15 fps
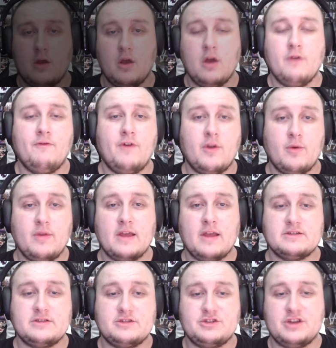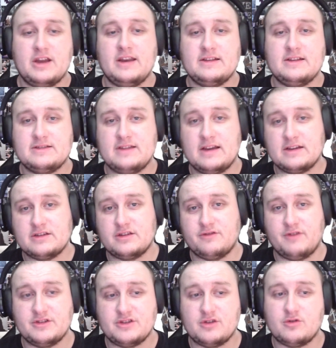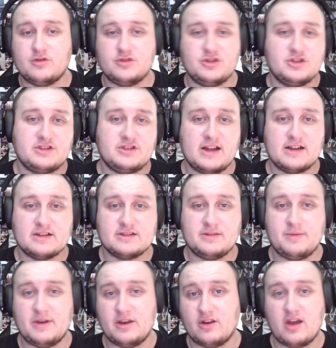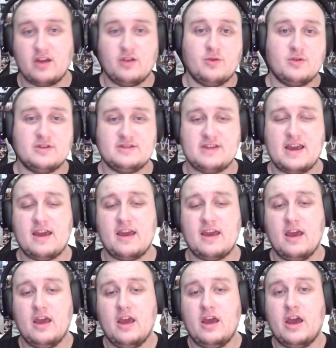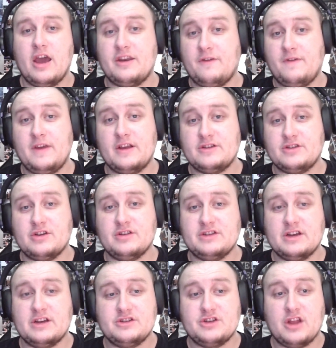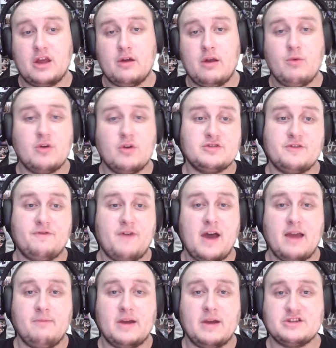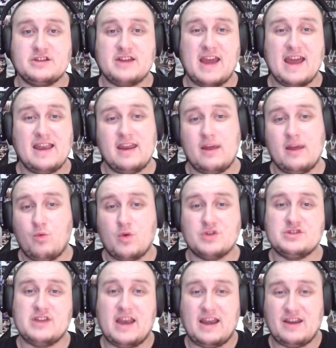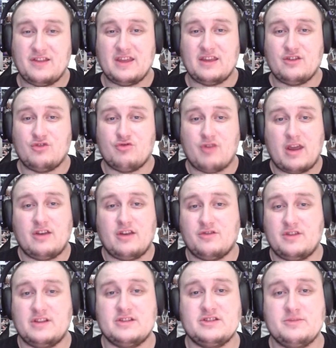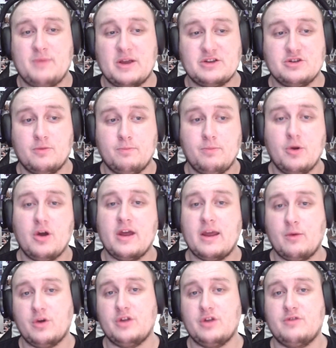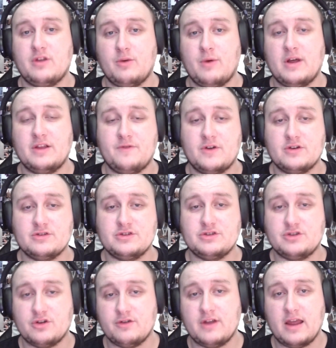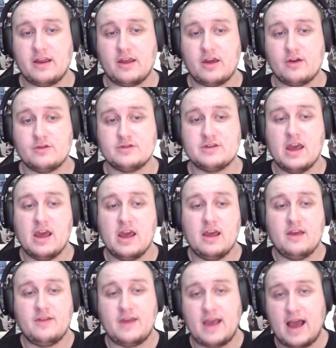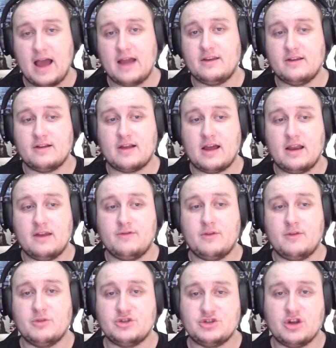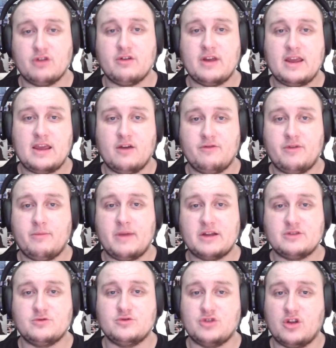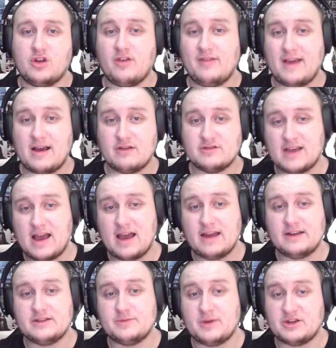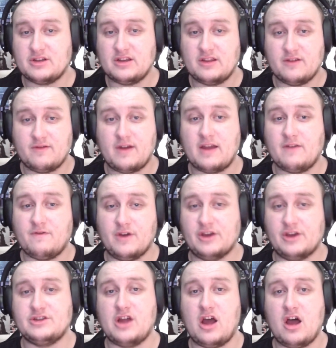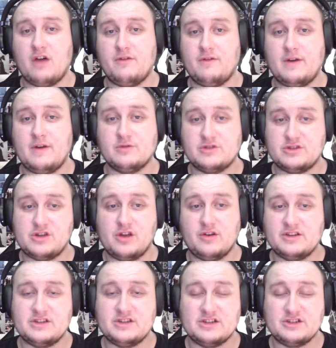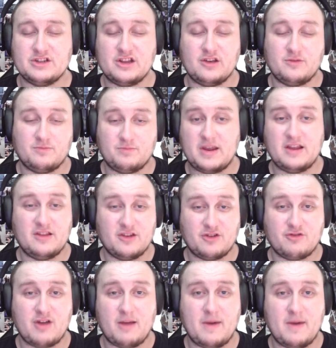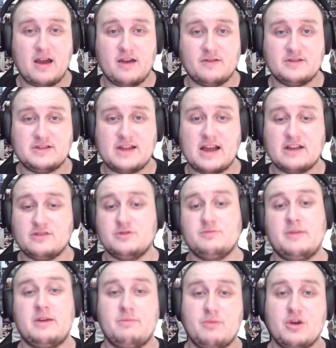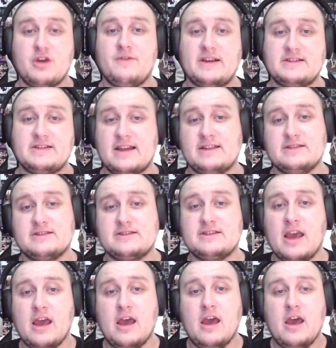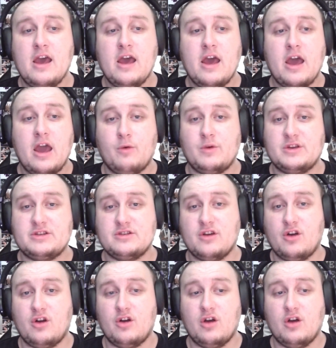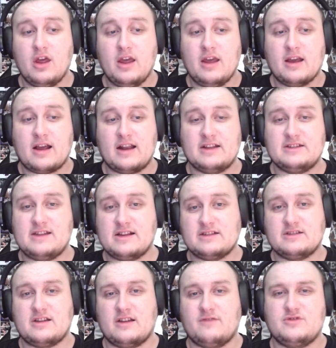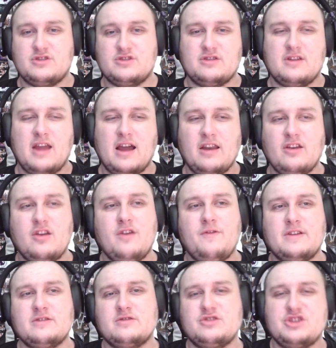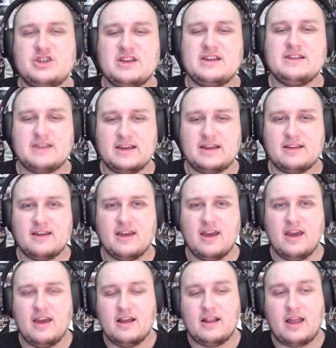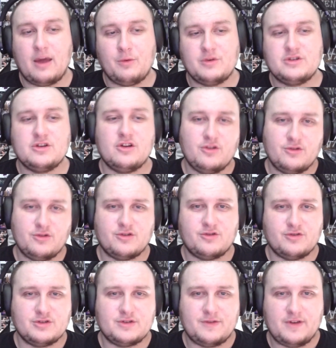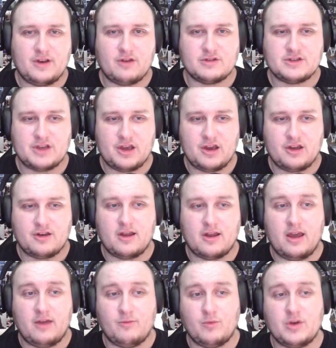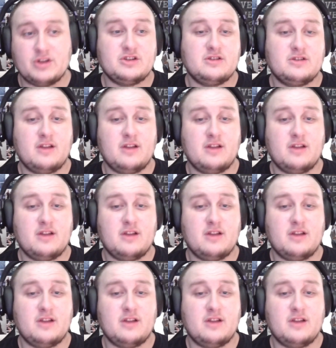Following that, Channing Stacks Lorenzo, or just Stacks depending on how you want to say it, defeated Tony D'Angelo in what was a fine match again. It wasn't anything great, nothing special, but it worked really well as far as the storyline goes. They had kind of the majority of the match was done on the outside, especially the first half of it was Tony D'Angelo beating the crap out of Stacks, which made perfect sense. We saw kind of Stacks I don't know if it was cheating. Like, we saw Luca Crusifino return, and which I'm